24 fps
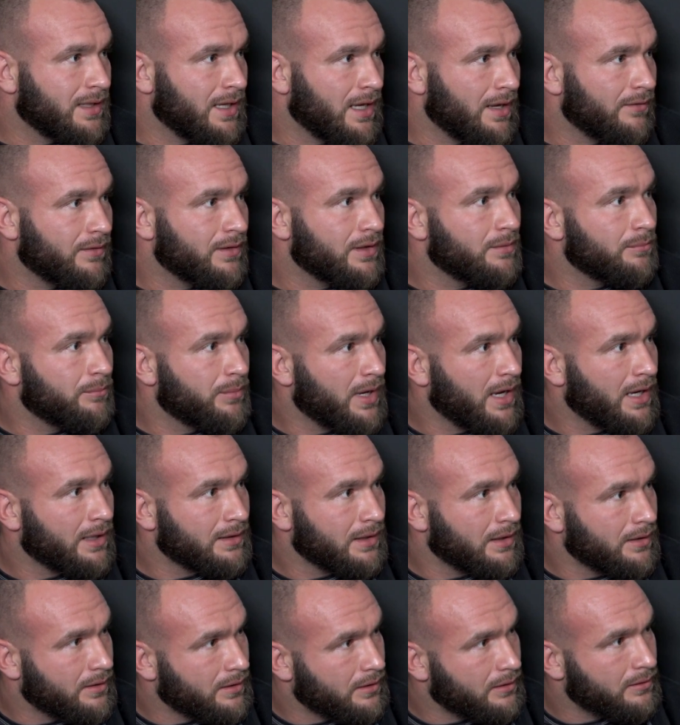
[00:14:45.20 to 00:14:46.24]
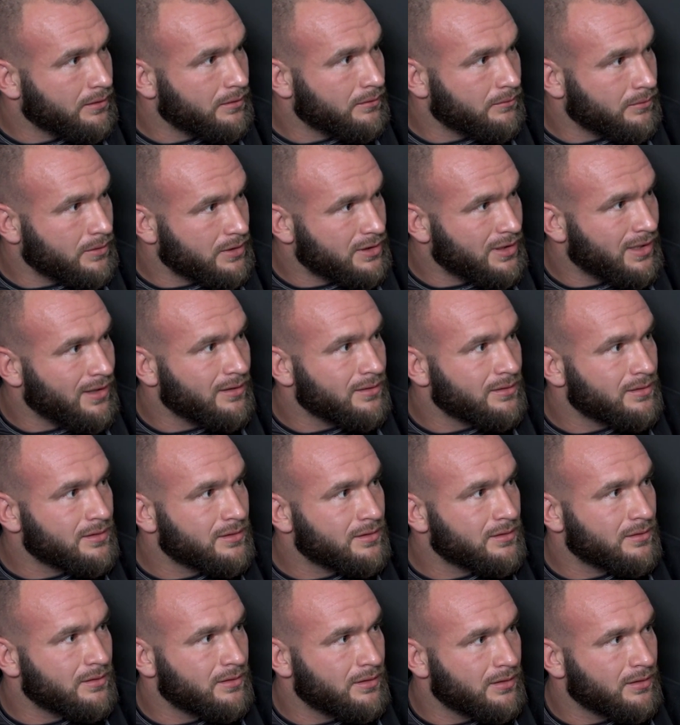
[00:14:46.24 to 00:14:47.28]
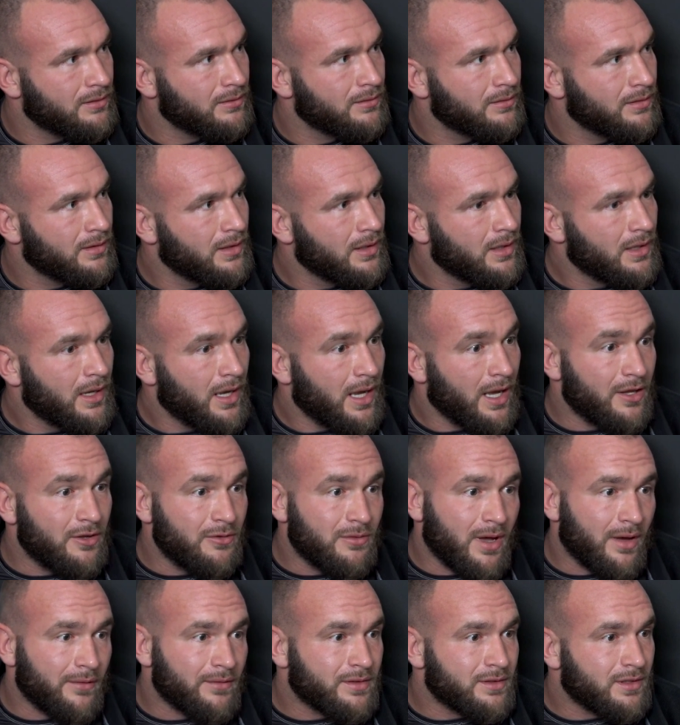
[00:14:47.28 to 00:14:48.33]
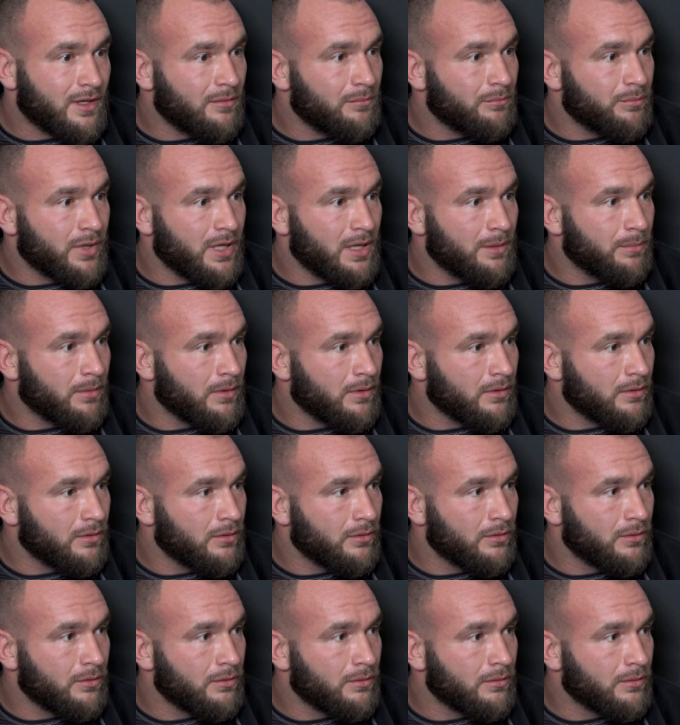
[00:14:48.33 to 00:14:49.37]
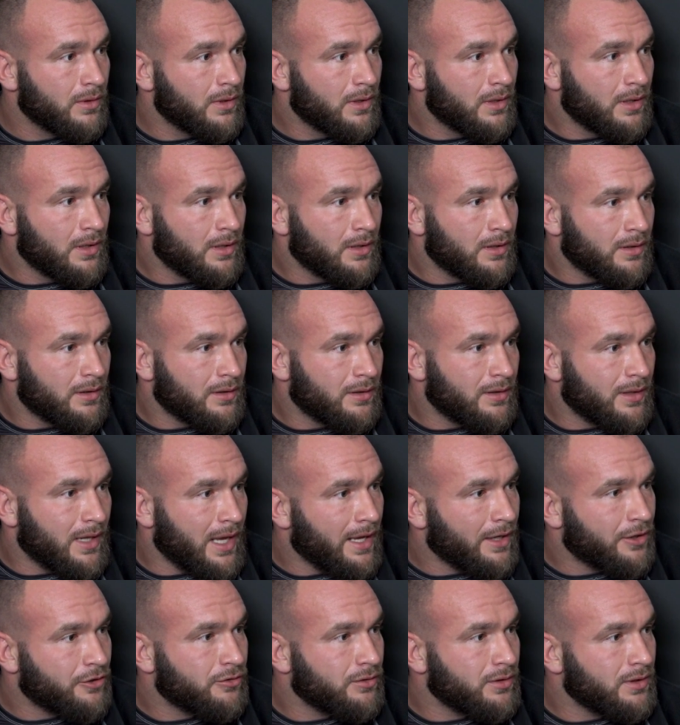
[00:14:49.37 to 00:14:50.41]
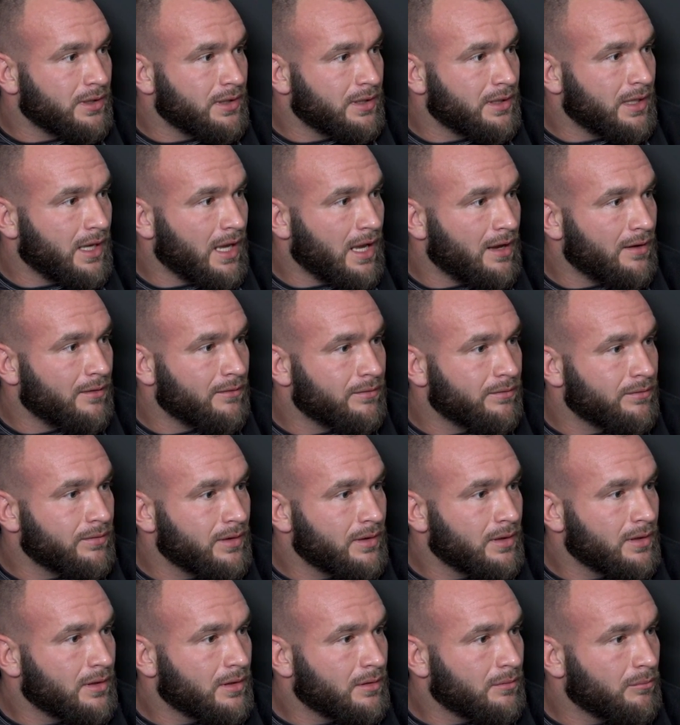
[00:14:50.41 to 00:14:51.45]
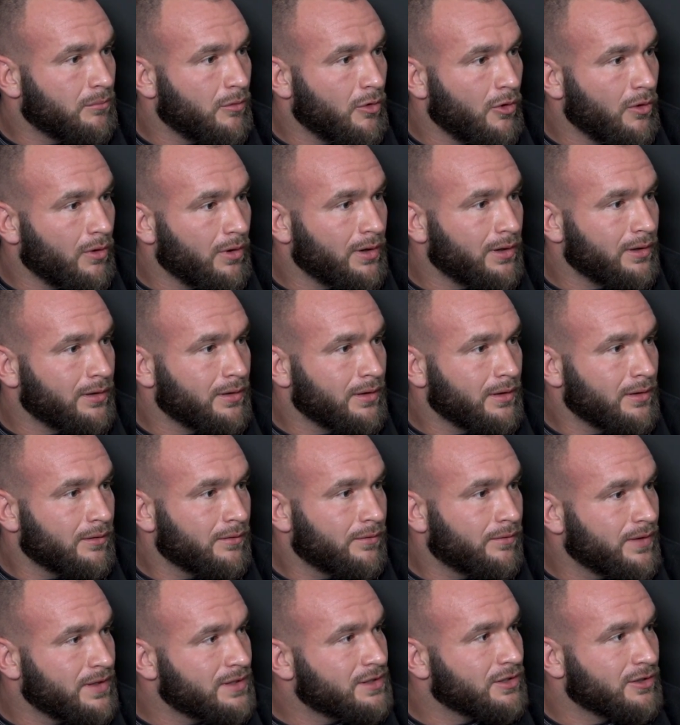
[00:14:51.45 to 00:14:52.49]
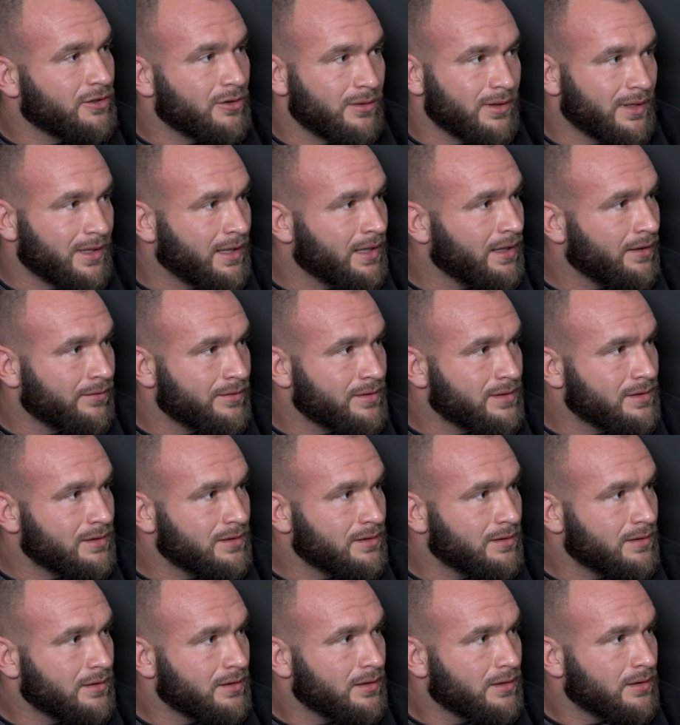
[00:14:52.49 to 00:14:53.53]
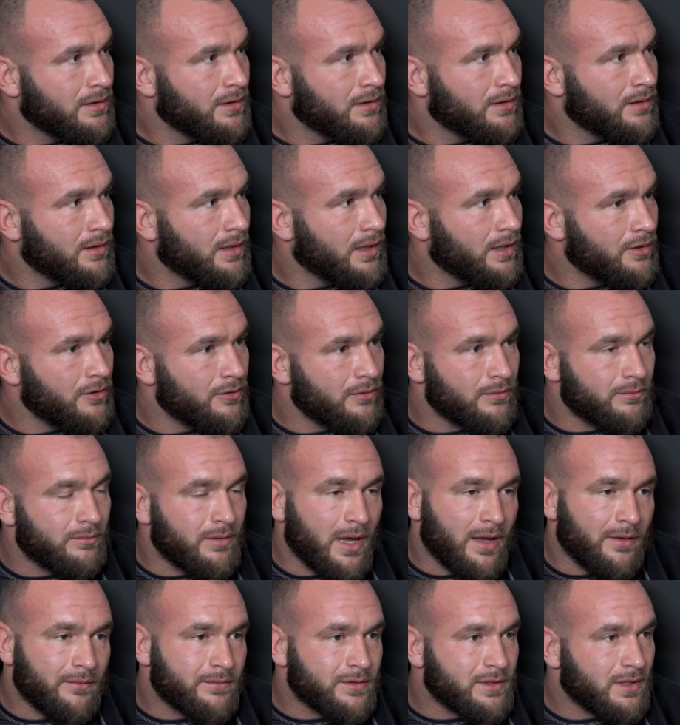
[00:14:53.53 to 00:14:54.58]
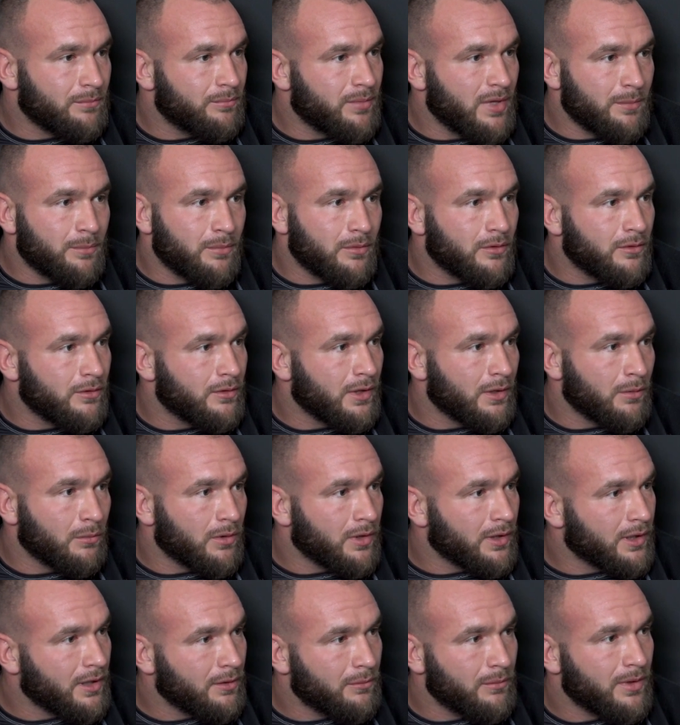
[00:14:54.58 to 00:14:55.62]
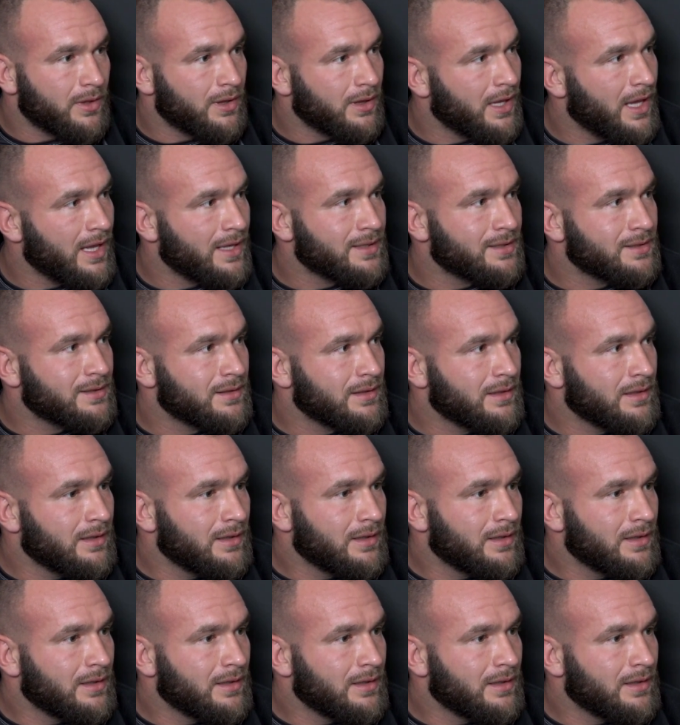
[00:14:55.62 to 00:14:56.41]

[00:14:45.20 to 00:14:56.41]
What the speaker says: to have an impact on their results, And you have some people who naturally have more physical gifts, and you have some people who are working with less,